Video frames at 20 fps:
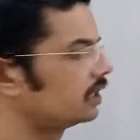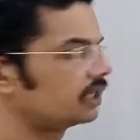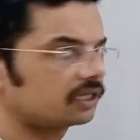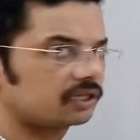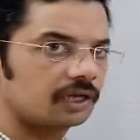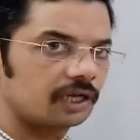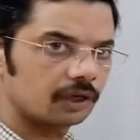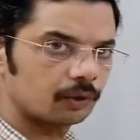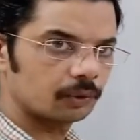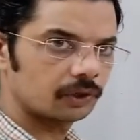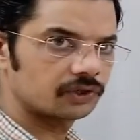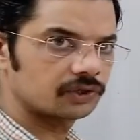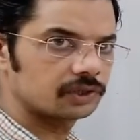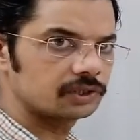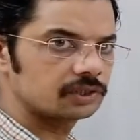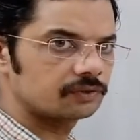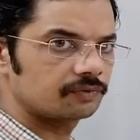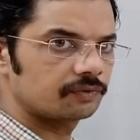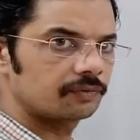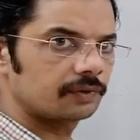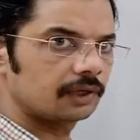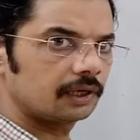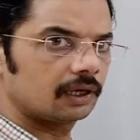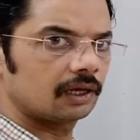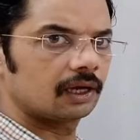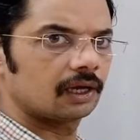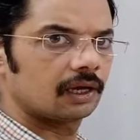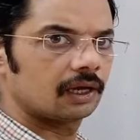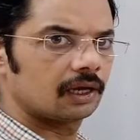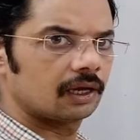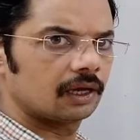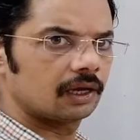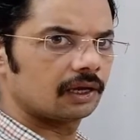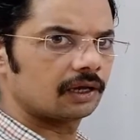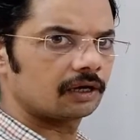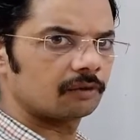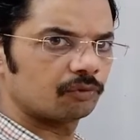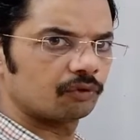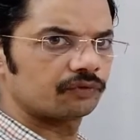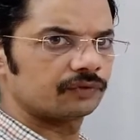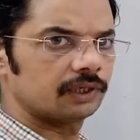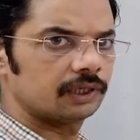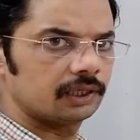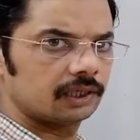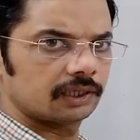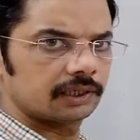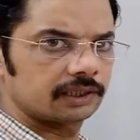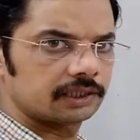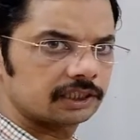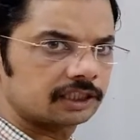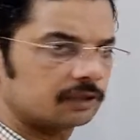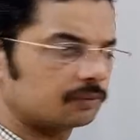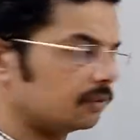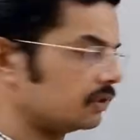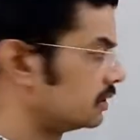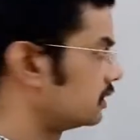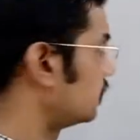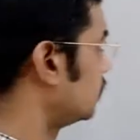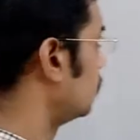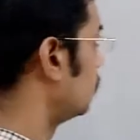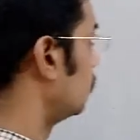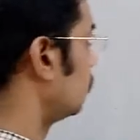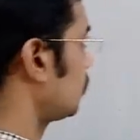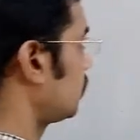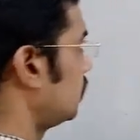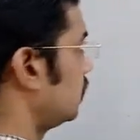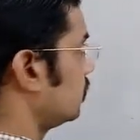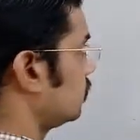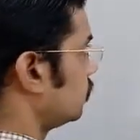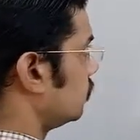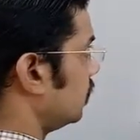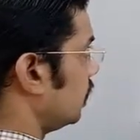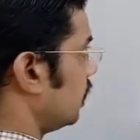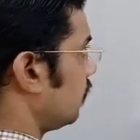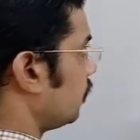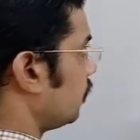the equations, we will remove the decimals. Okay, so the